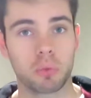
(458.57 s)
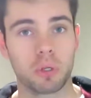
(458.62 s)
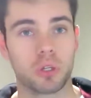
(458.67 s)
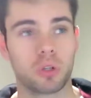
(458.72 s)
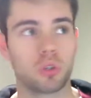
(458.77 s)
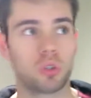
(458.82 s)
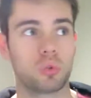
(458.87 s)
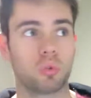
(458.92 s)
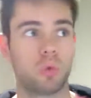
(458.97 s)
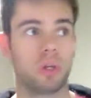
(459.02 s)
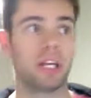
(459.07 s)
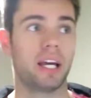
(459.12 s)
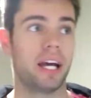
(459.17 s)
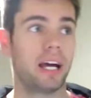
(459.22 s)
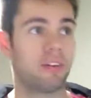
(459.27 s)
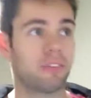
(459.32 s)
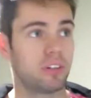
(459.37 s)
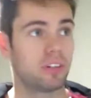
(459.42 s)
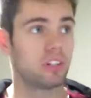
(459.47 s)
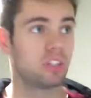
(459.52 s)
because we
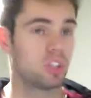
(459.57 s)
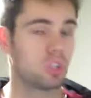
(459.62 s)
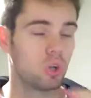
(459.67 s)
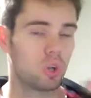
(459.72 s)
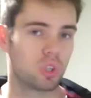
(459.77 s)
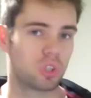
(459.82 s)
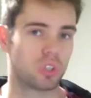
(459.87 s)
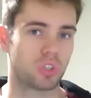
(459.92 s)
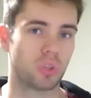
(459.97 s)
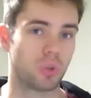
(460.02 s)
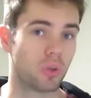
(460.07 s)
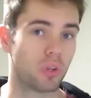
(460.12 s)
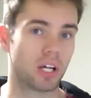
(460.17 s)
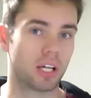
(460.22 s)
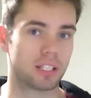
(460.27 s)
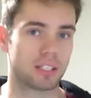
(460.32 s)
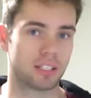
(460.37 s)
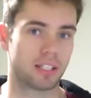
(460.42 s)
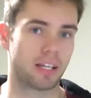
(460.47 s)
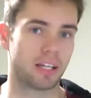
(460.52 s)
haven't gotten to
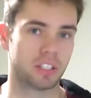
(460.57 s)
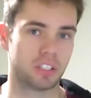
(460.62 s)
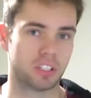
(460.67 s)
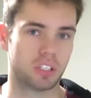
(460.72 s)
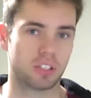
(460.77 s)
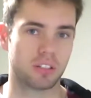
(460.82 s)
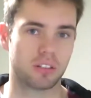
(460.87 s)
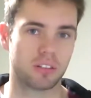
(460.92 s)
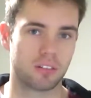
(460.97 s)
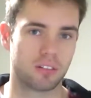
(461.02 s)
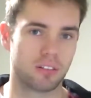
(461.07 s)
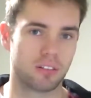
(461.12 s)
that stage yet.